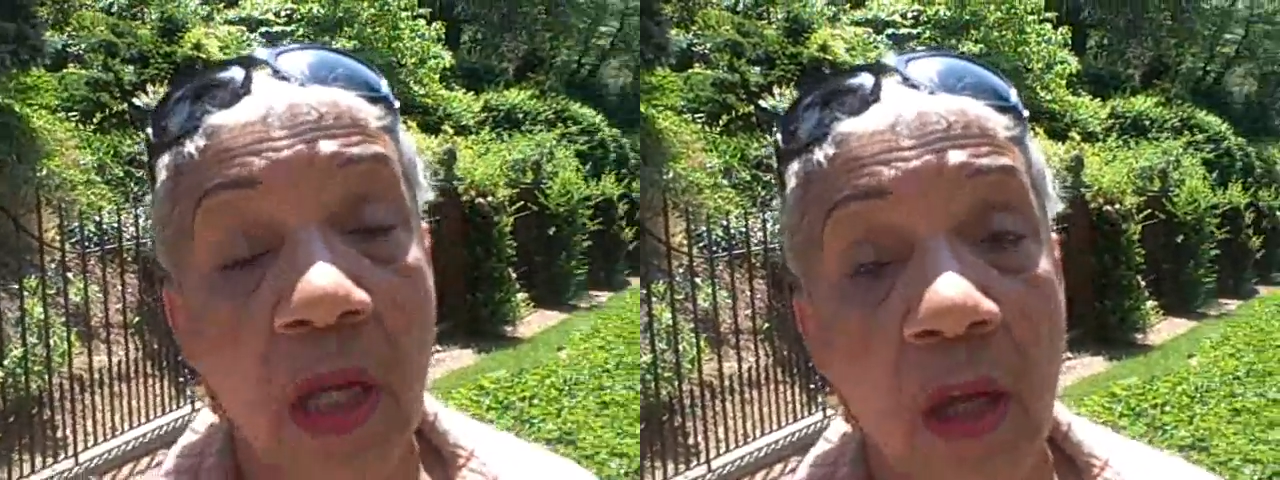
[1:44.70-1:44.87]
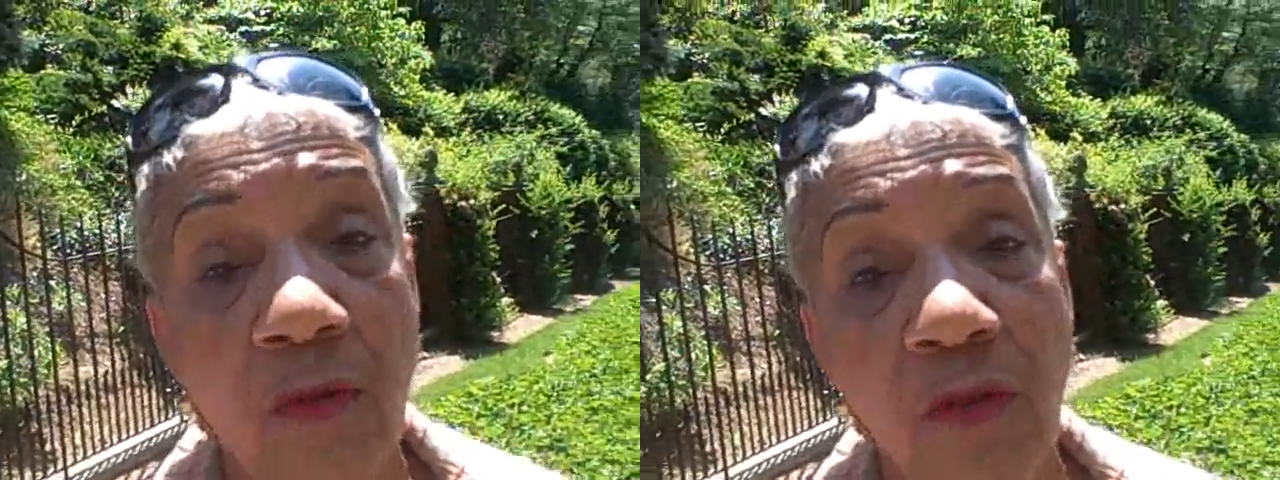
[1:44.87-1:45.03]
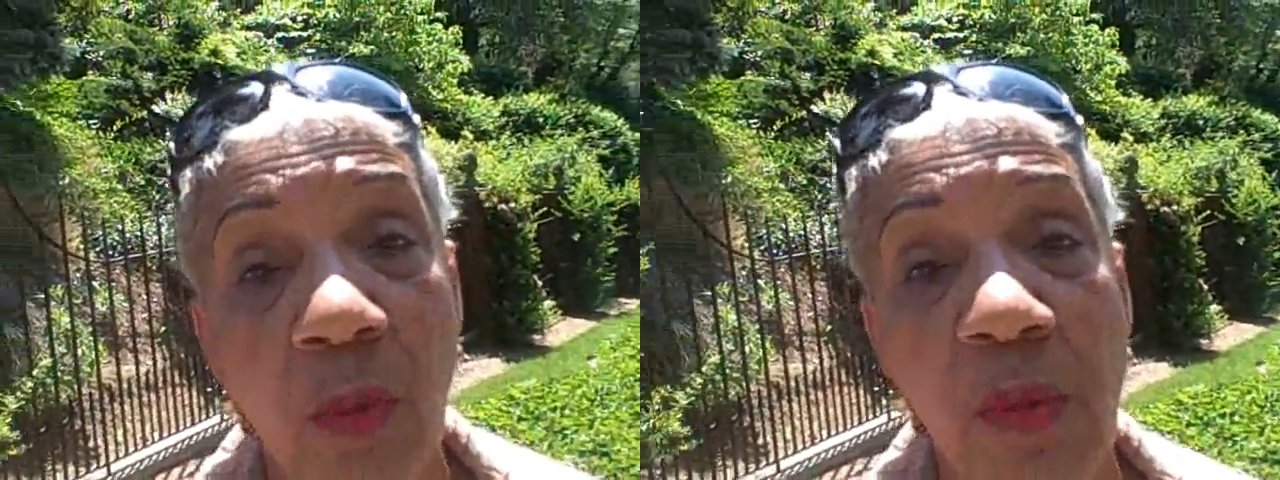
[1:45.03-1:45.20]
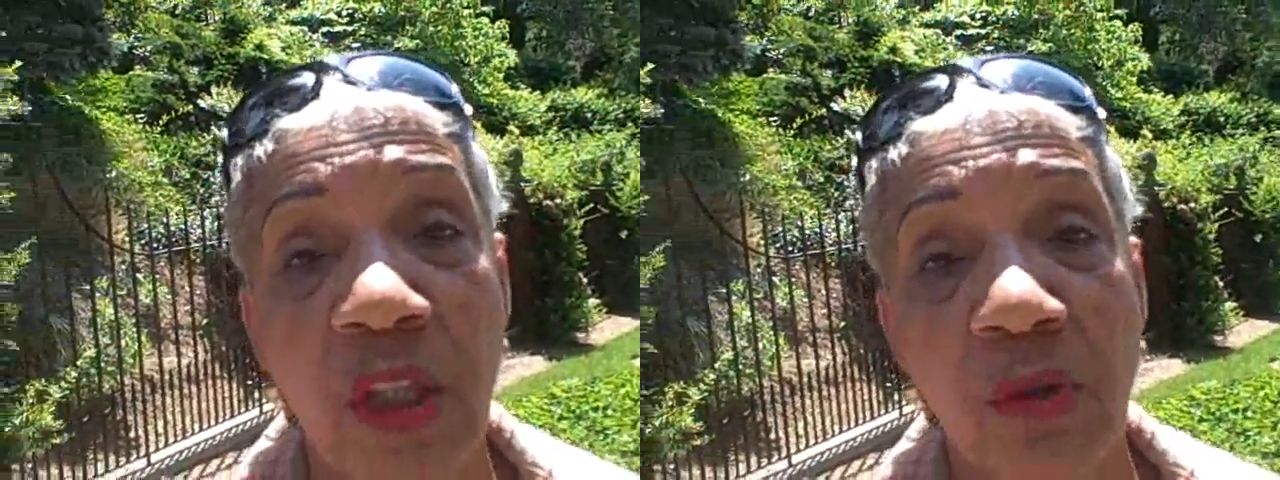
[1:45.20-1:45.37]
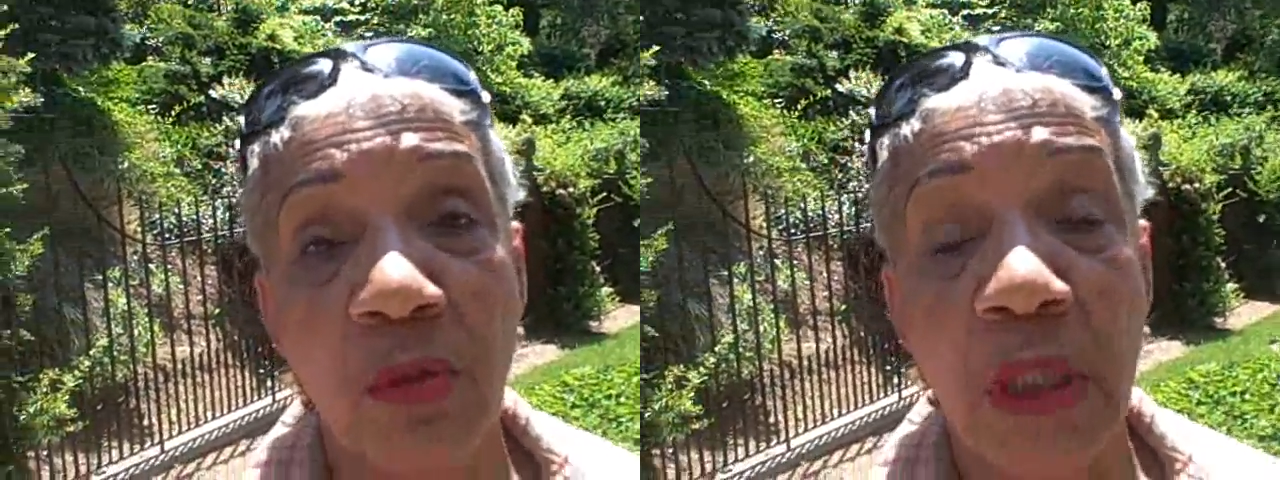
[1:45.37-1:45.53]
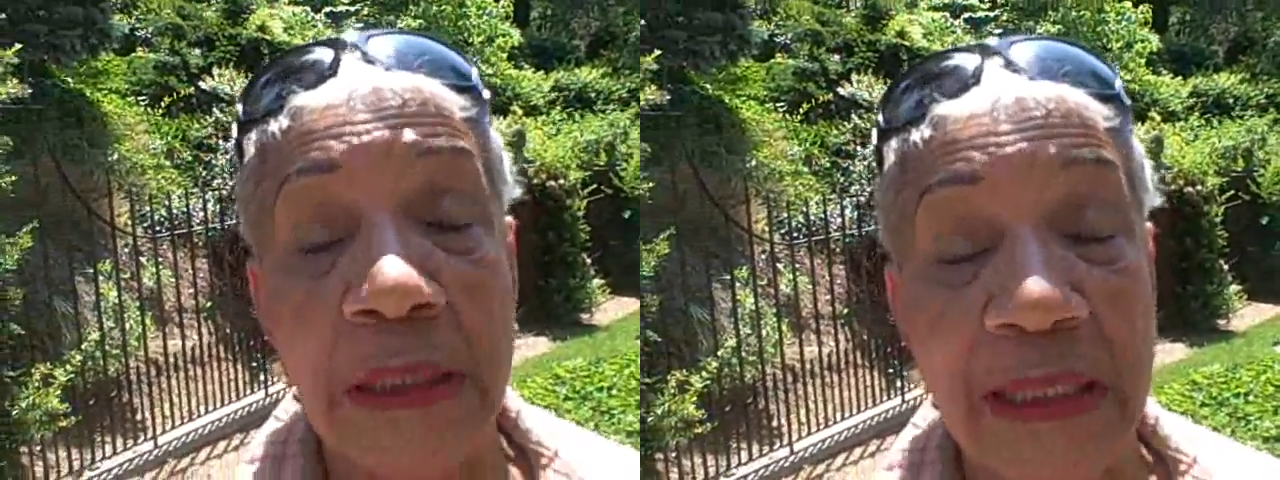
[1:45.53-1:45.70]
time for me
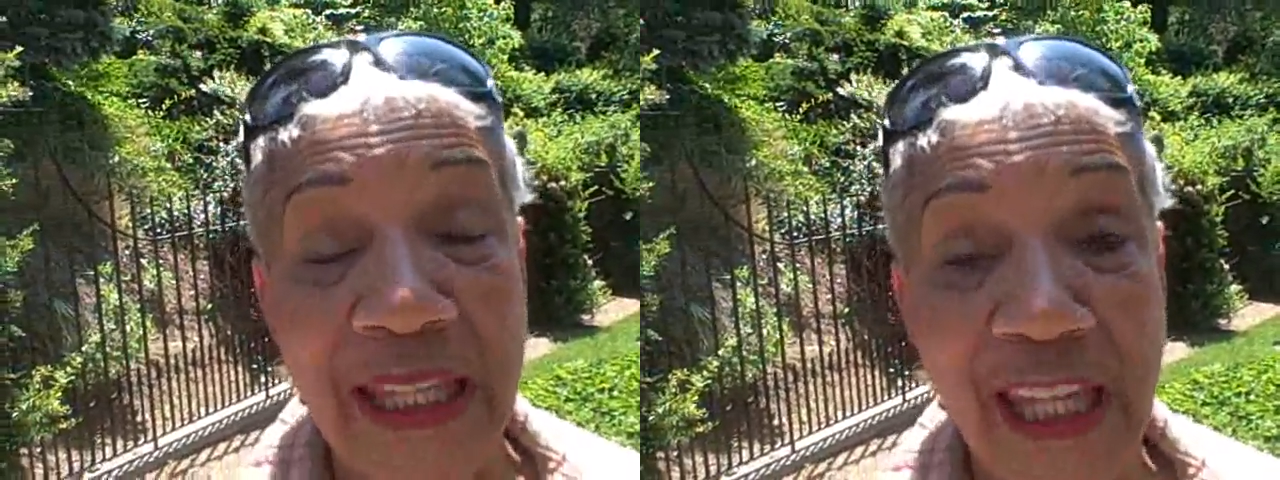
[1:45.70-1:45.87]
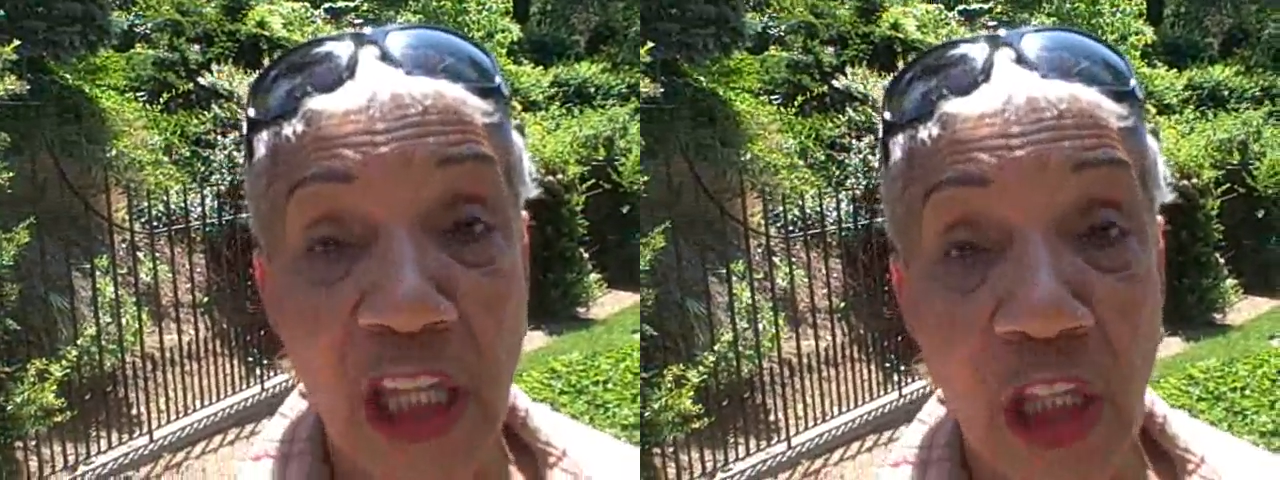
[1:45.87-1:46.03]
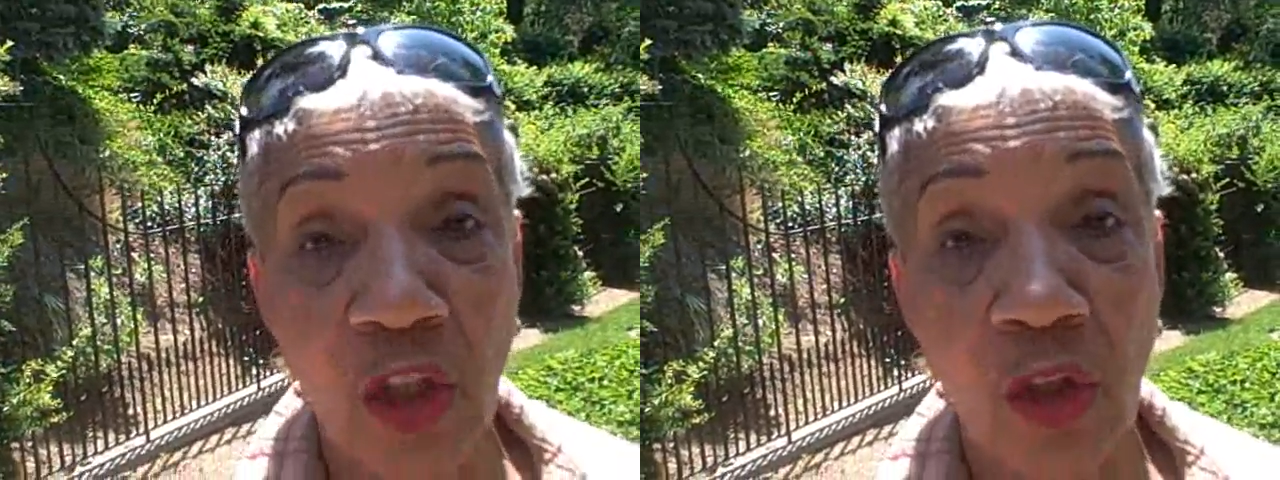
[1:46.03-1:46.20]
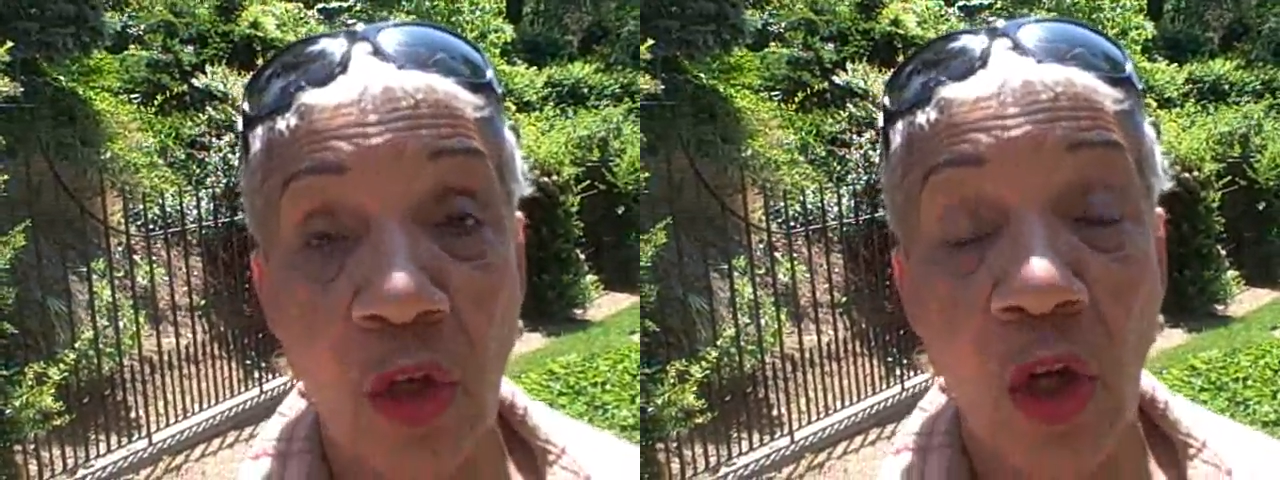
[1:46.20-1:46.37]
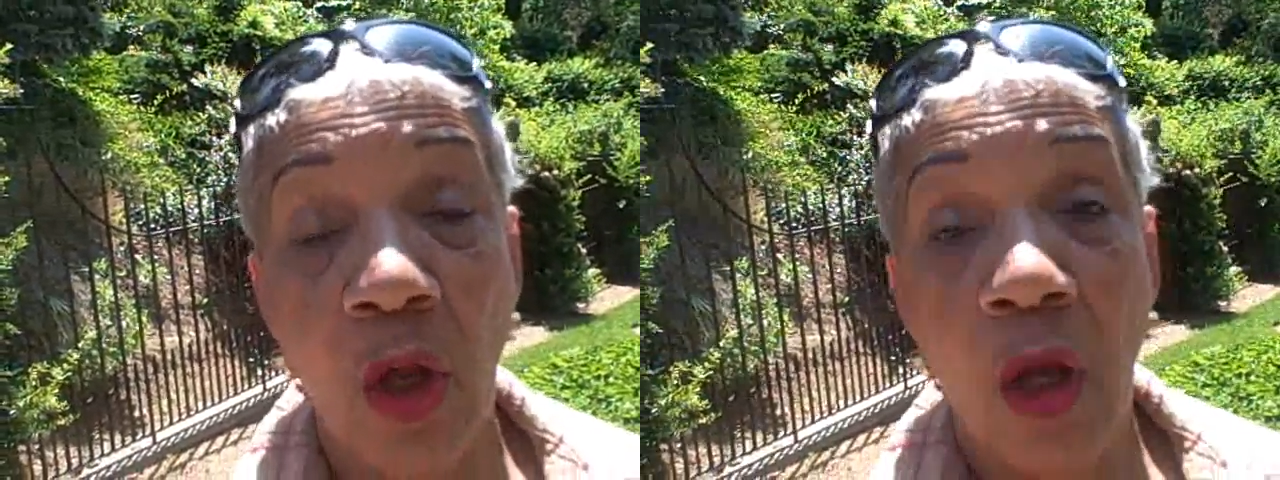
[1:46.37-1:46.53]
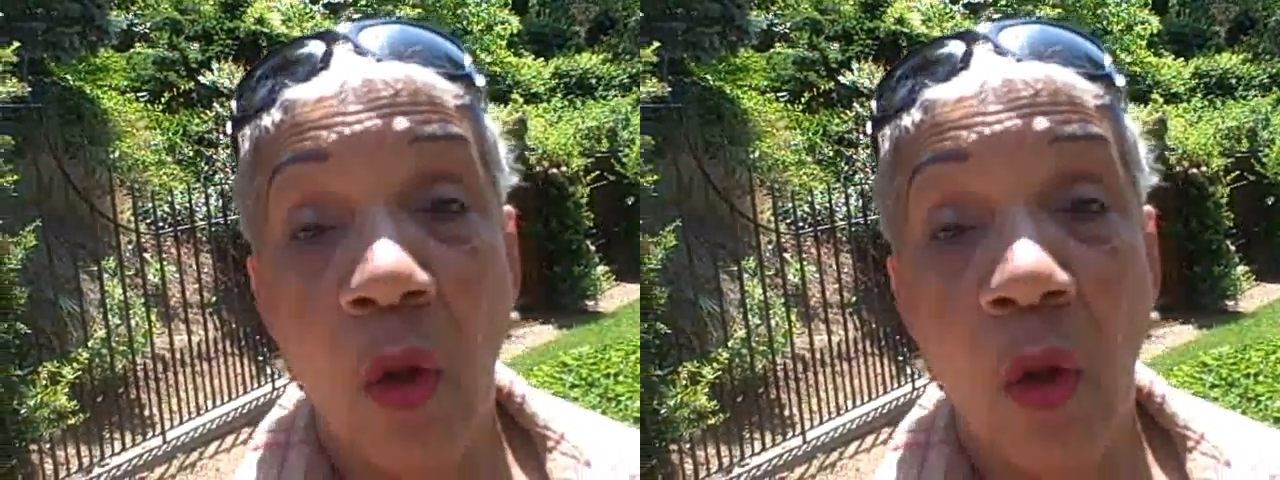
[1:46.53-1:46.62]
to really hear